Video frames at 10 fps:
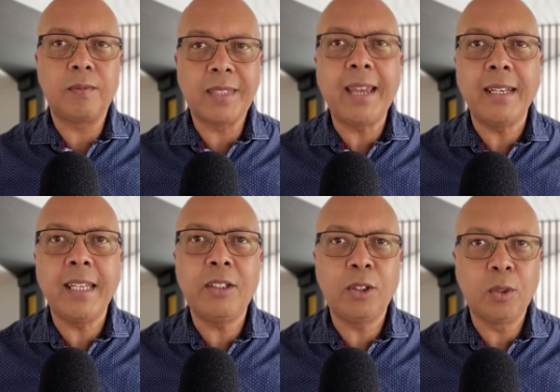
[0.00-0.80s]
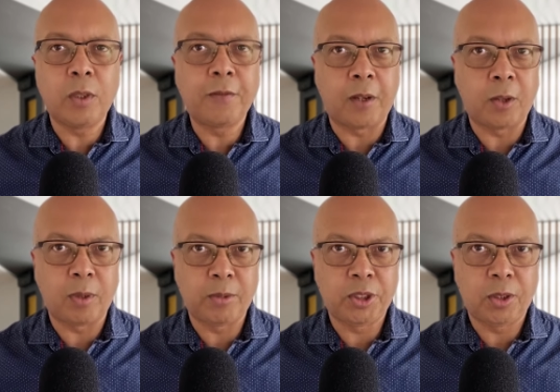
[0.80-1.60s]
they need to do a
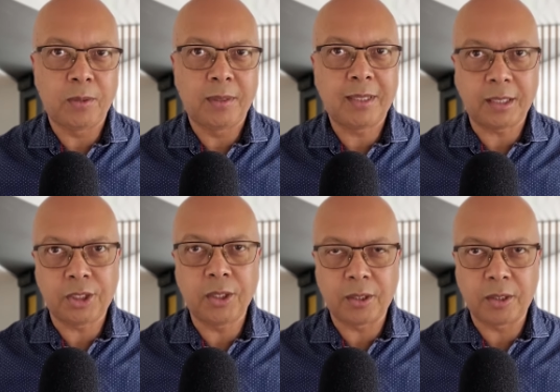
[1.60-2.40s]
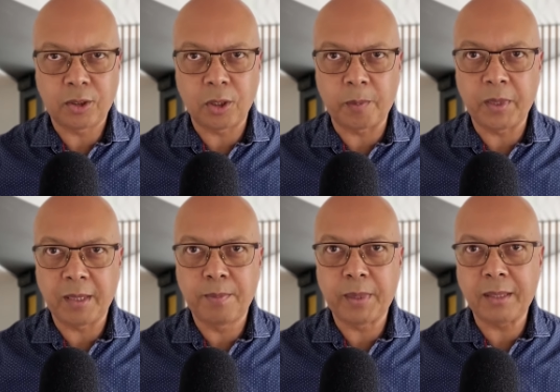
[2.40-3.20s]
follow-up show touching on this topic,
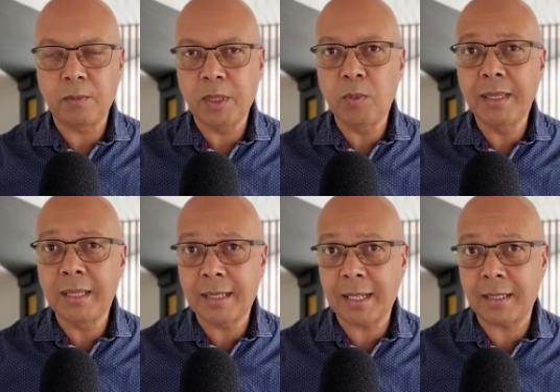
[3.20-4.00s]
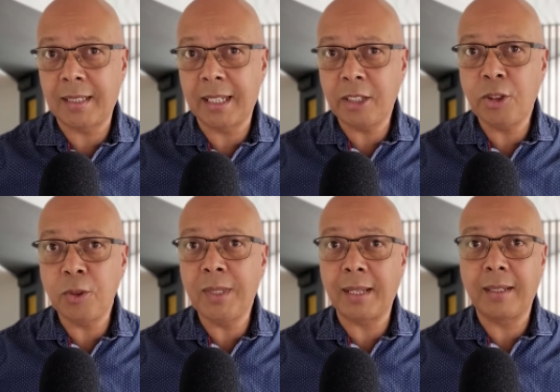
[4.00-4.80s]
but we will discuss the
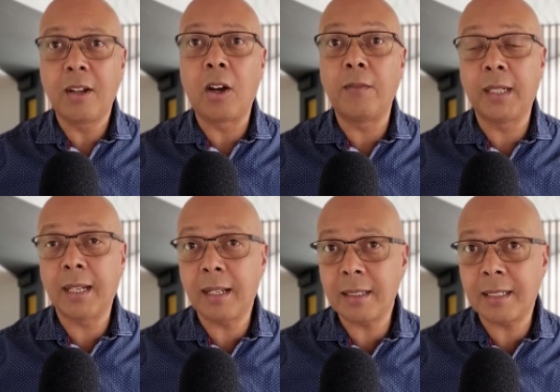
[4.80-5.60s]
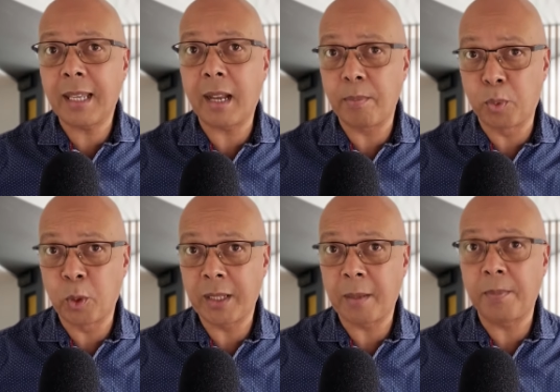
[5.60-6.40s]
issue that of cults that I
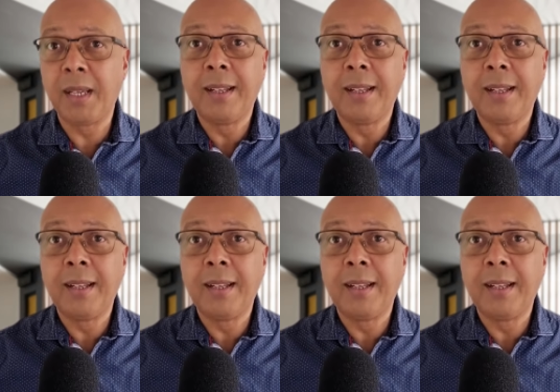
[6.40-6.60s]
brought up,